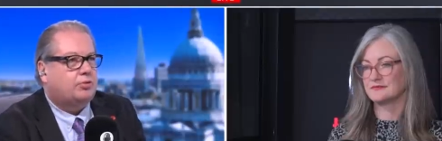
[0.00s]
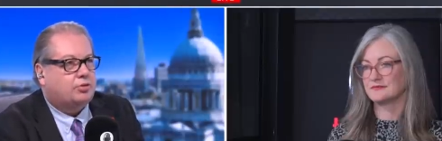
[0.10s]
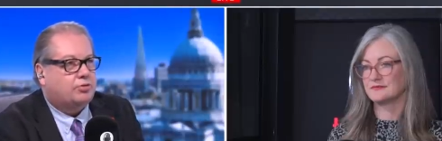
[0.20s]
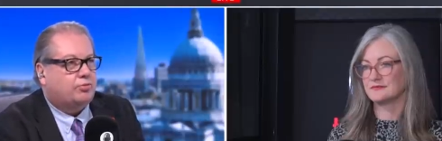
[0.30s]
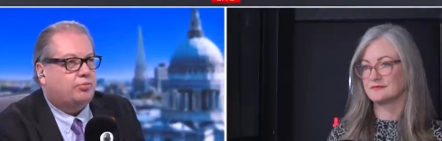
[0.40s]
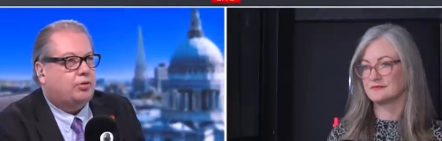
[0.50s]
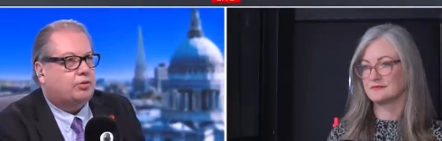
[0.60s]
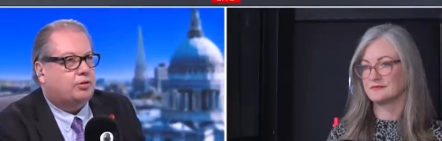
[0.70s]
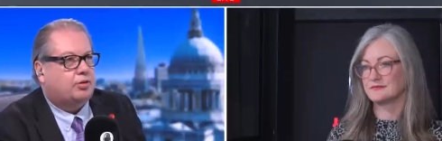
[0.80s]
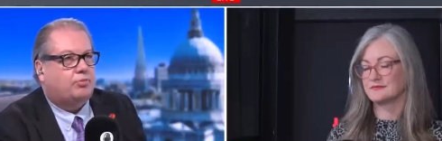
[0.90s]
Speaker 1: that the Tory
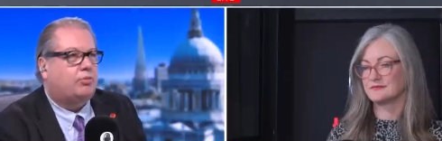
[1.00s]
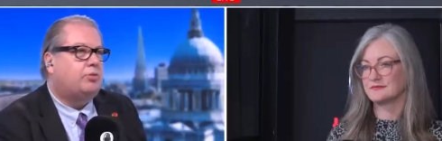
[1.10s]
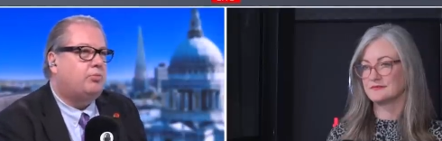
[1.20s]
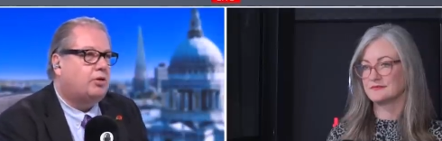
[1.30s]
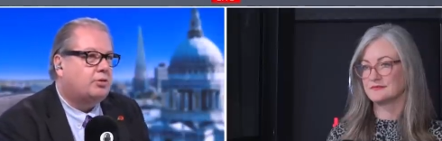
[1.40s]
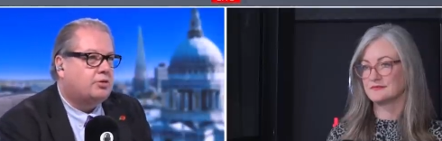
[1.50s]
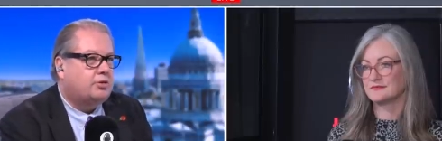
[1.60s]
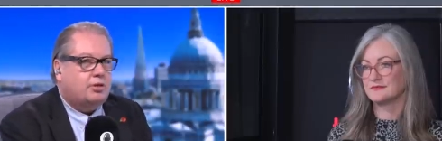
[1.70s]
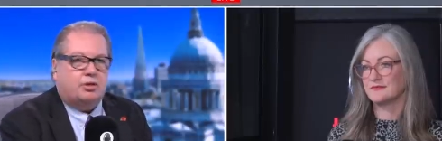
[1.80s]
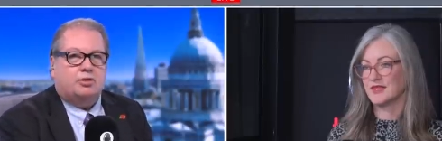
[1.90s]
Party don't wear
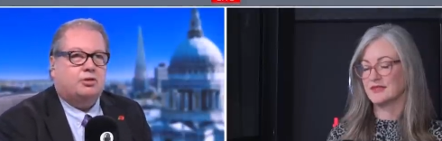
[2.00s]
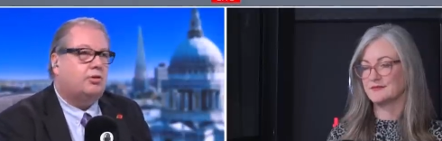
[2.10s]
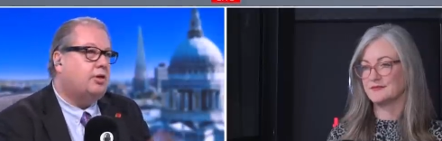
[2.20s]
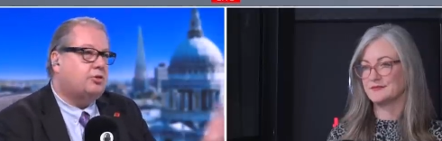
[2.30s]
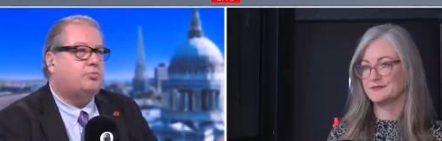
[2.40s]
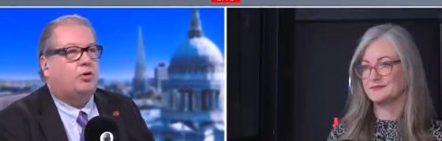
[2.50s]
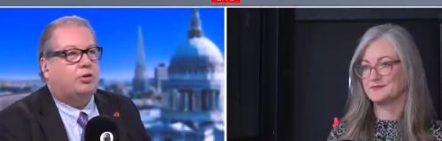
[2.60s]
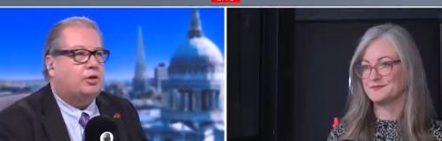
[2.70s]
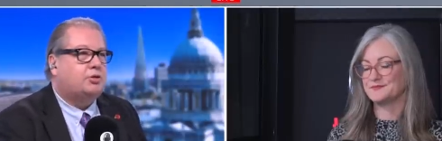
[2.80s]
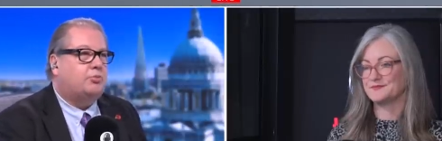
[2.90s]
masks?" Mm. So guess
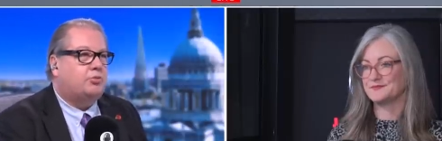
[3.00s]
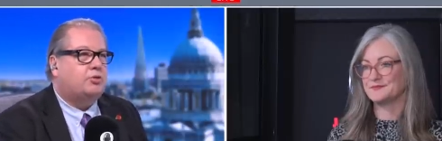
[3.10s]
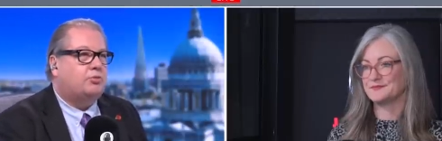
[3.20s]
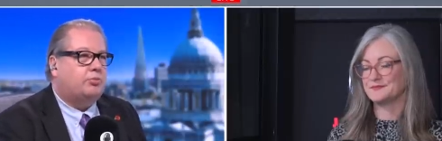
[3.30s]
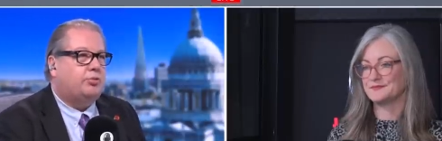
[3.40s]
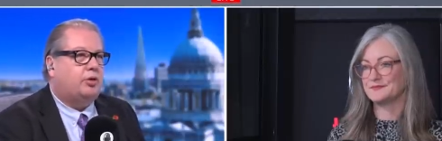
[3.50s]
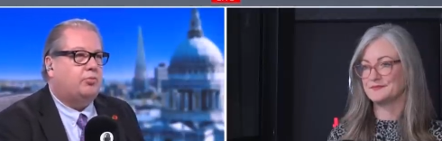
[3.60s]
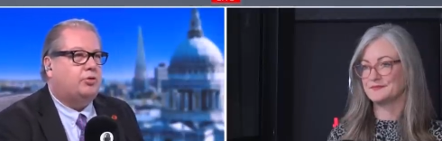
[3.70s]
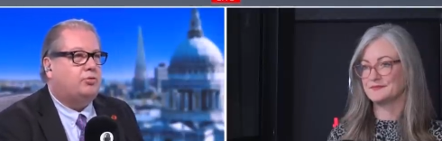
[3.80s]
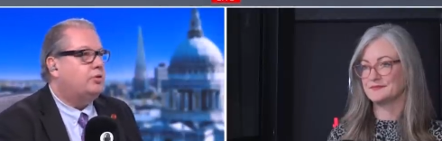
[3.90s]
what? Next time we saw them at
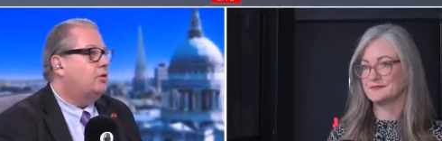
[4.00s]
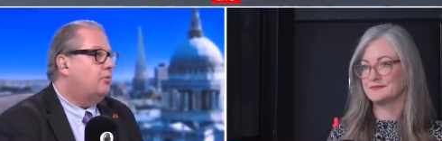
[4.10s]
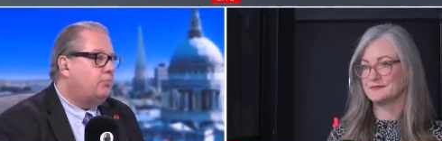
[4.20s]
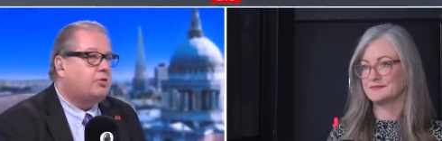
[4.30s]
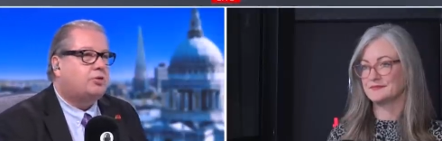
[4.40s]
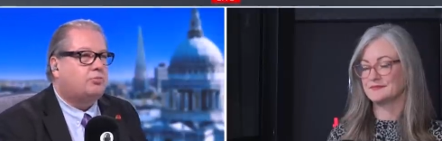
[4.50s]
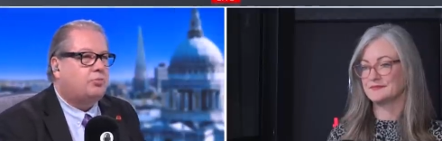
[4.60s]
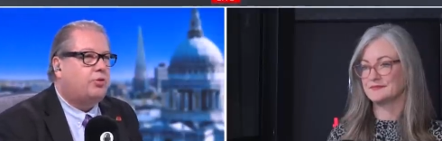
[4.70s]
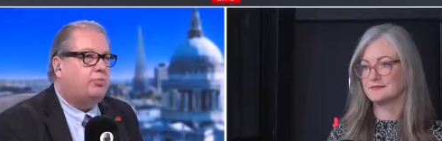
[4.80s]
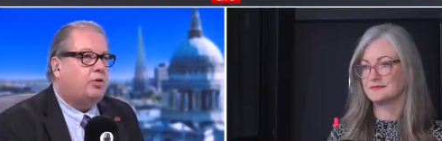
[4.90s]
PMQs, most of them
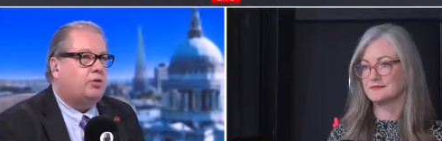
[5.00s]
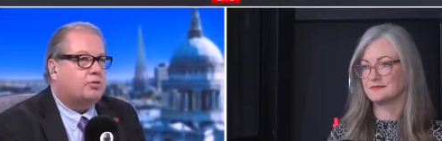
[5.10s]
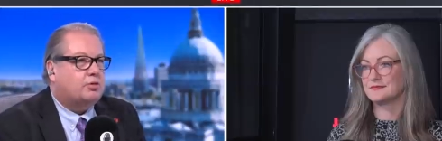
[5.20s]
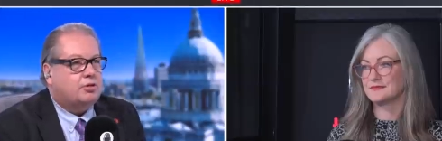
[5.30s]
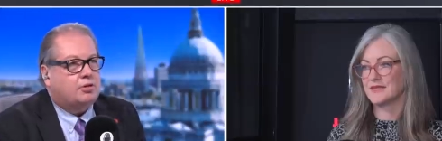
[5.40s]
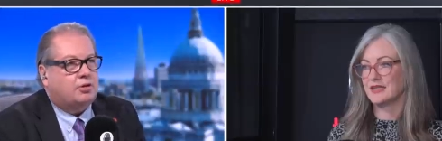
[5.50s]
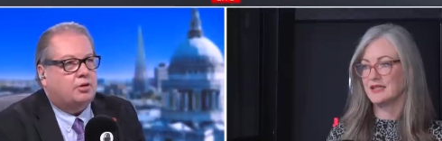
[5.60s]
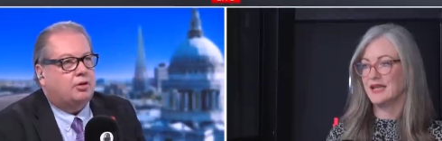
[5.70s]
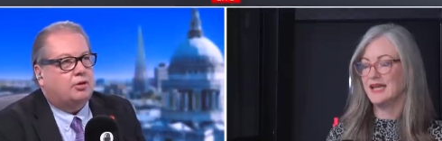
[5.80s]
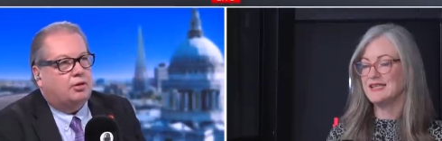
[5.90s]
were wearing masks.
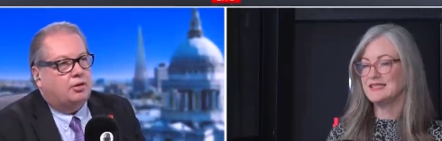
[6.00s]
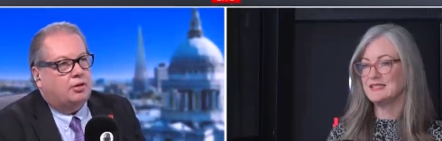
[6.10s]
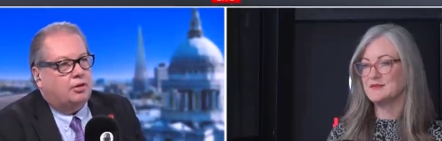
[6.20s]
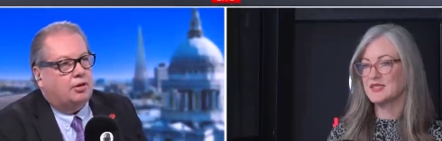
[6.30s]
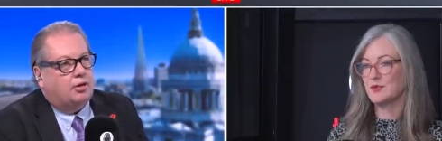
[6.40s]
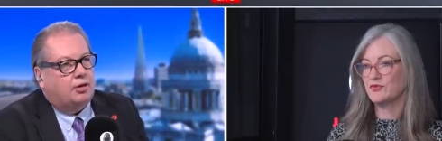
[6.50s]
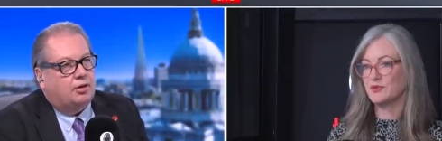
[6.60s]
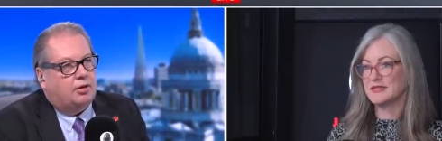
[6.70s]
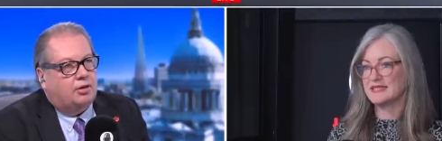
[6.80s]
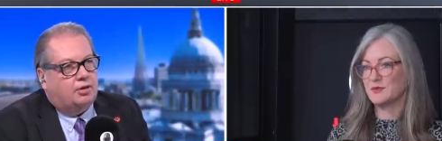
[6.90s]
Speaker 2: And he seemed so
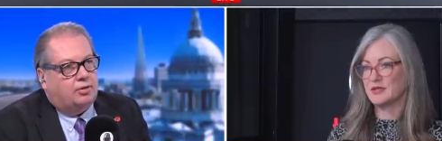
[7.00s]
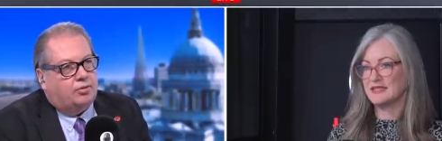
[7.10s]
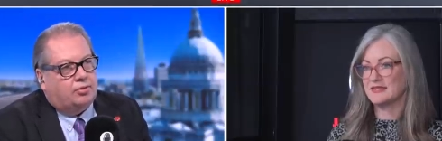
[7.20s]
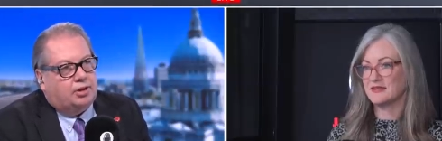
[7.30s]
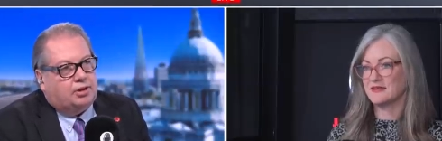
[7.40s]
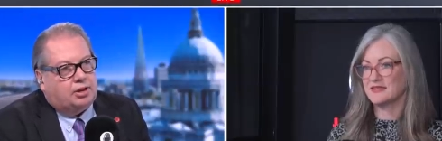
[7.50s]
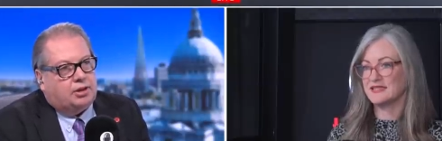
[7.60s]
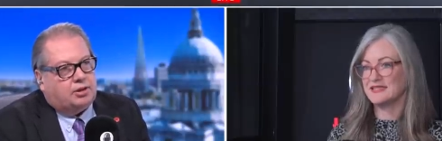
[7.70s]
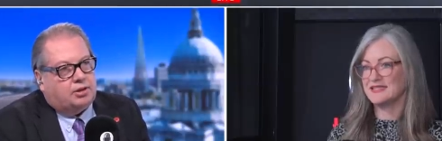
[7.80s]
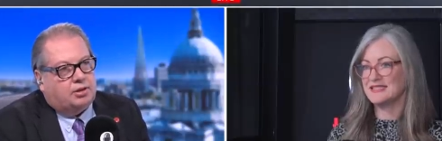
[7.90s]
promising when he started. He
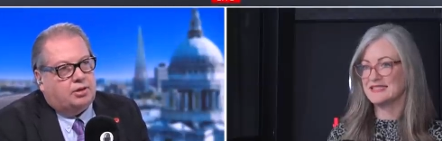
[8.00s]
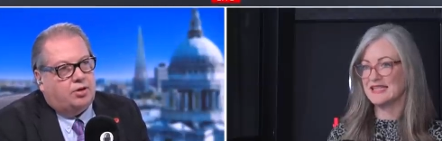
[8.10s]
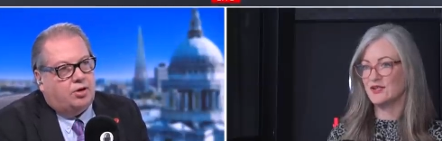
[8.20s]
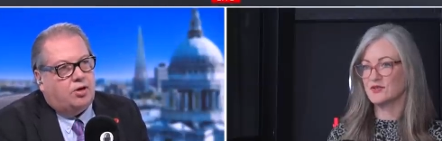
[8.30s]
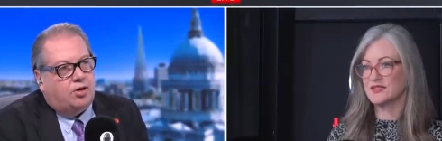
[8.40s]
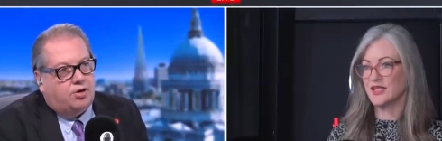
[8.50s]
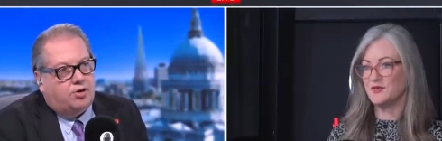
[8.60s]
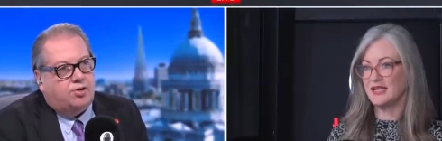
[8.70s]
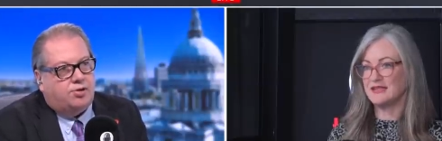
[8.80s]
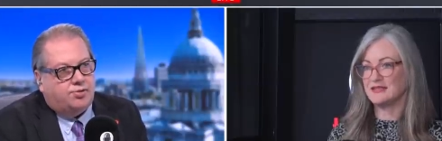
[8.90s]
did. It didn't take long to go
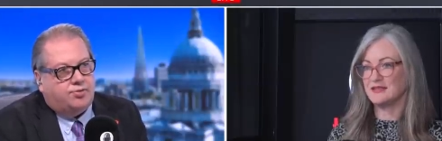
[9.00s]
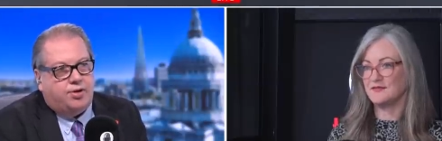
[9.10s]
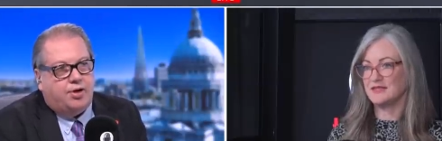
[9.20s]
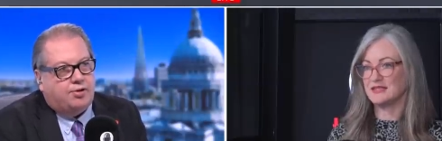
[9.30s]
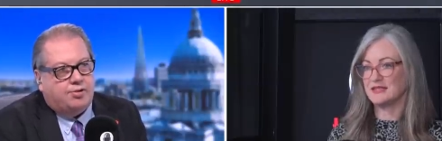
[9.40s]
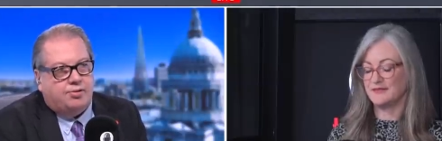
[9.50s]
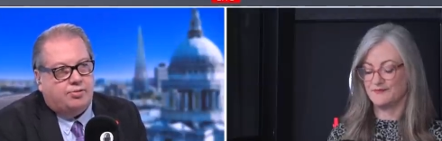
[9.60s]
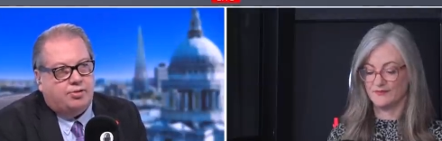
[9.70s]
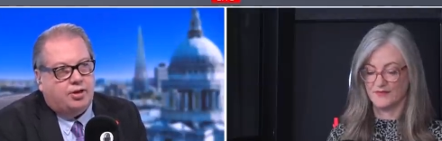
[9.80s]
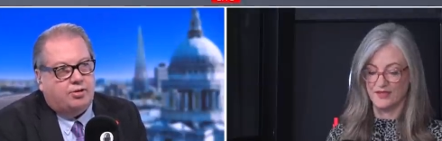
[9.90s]
native, no, did it?
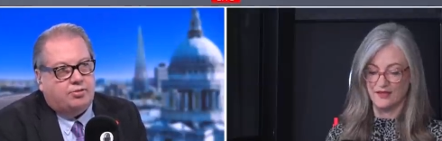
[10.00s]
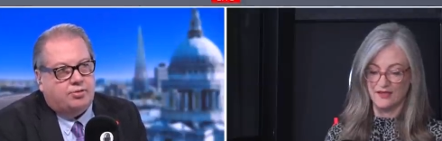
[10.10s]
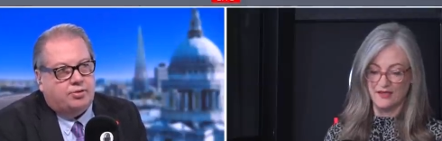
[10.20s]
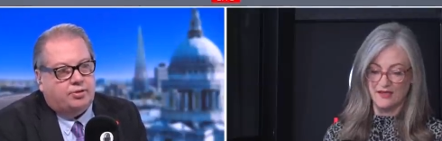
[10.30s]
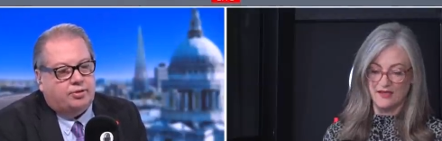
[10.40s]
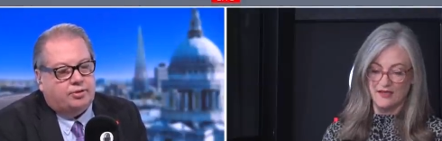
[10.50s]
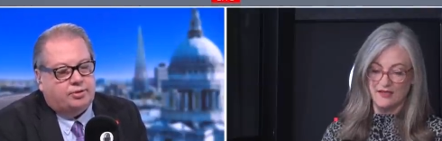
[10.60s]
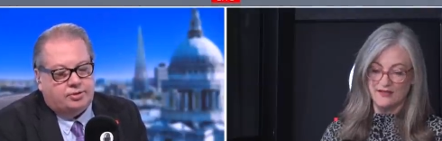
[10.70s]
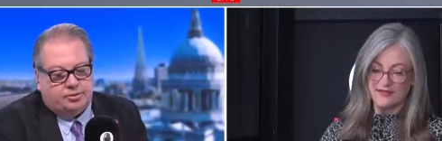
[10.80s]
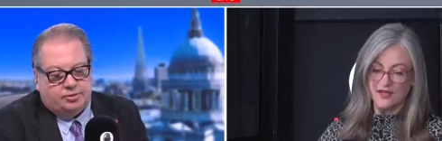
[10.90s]
No.
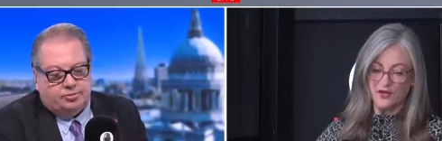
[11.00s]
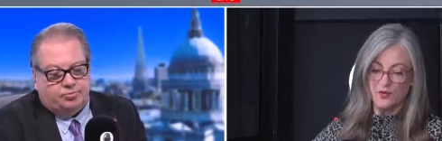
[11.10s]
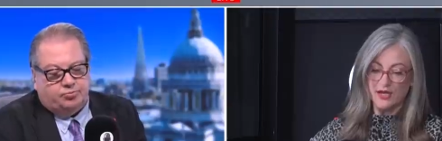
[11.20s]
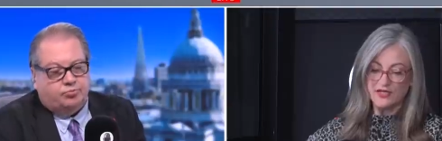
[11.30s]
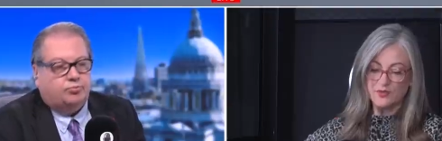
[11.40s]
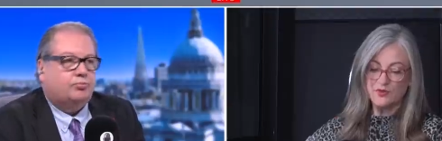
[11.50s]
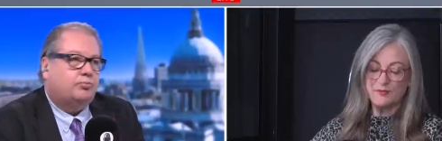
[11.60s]
So I don't want to